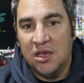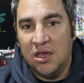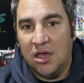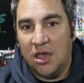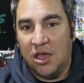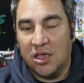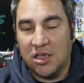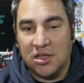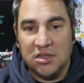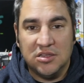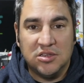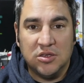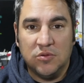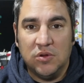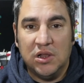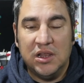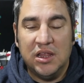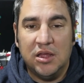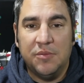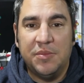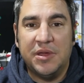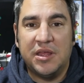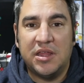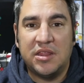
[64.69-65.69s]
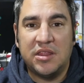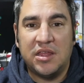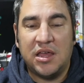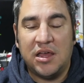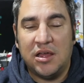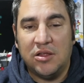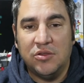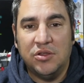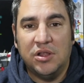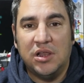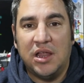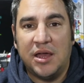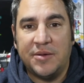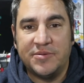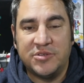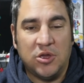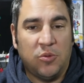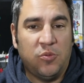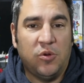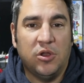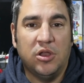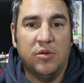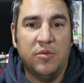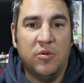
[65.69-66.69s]
I can do a little bit of that on the
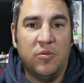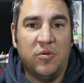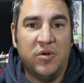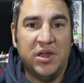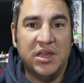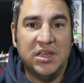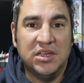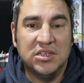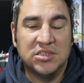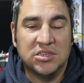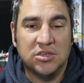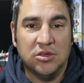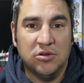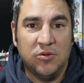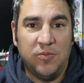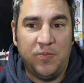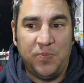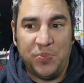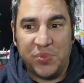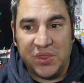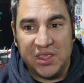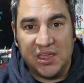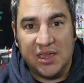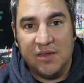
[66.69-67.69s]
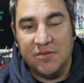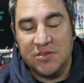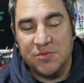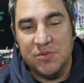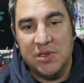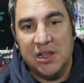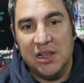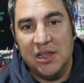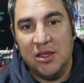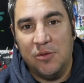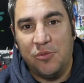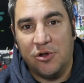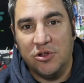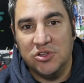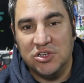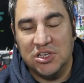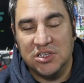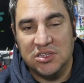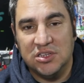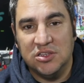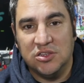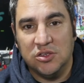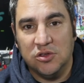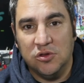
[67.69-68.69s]
laptop while I'm away, so it gives me a little
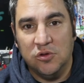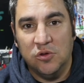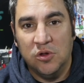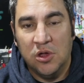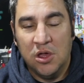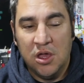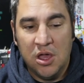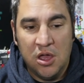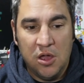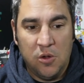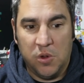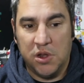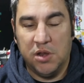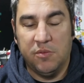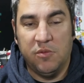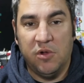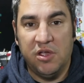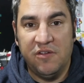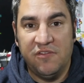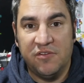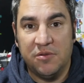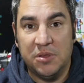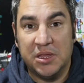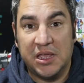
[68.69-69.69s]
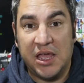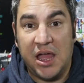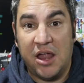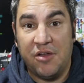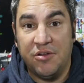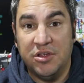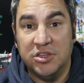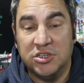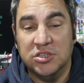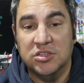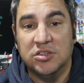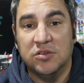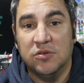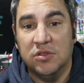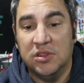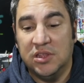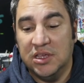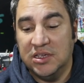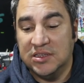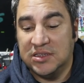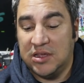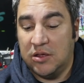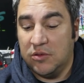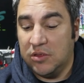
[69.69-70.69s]
project to do when I'm away from the garage and doing
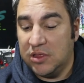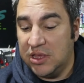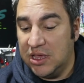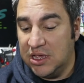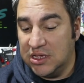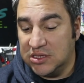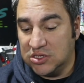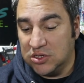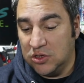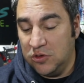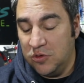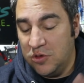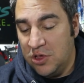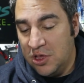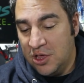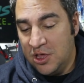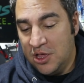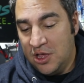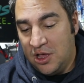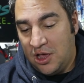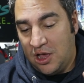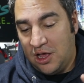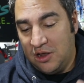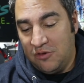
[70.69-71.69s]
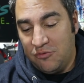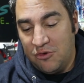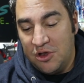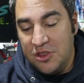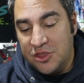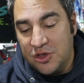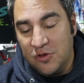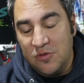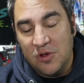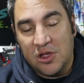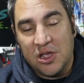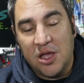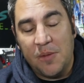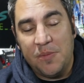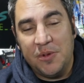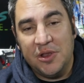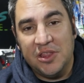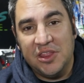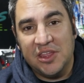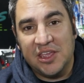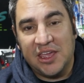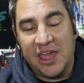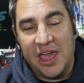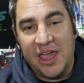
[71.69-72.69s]
things out there. So I'll run through a
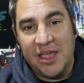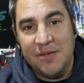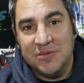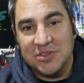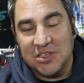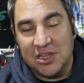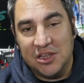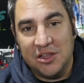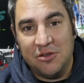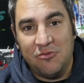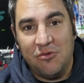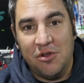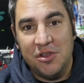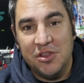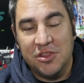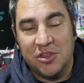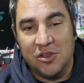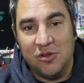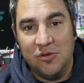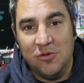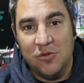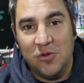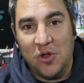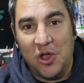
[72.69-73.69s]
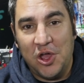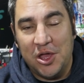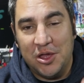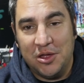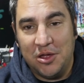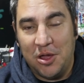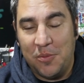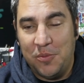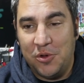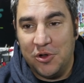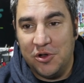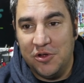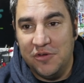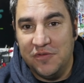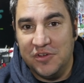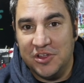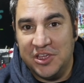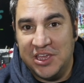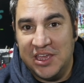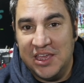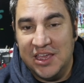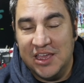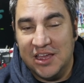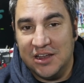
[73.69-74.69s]
couple of the games and I'll run through, uh, I'll put
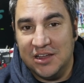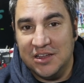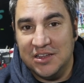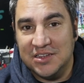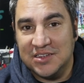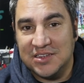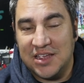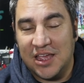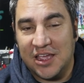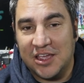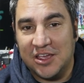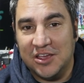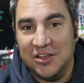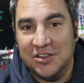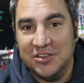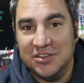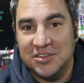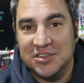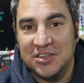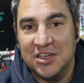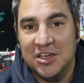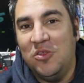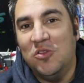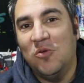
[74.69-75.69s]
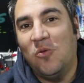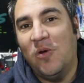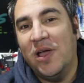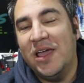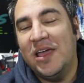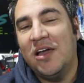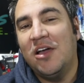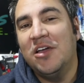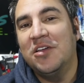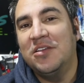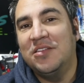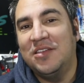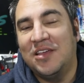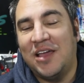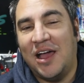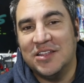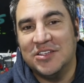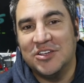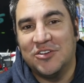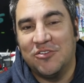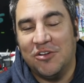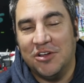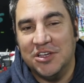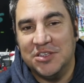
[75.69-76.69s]
over here in a second, the way I
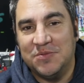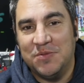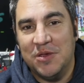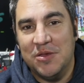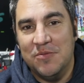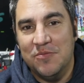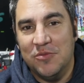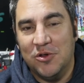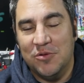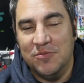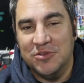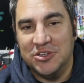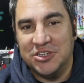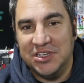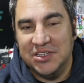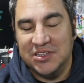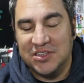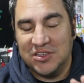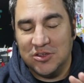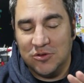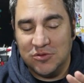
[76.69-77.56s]
categorise pinball machines.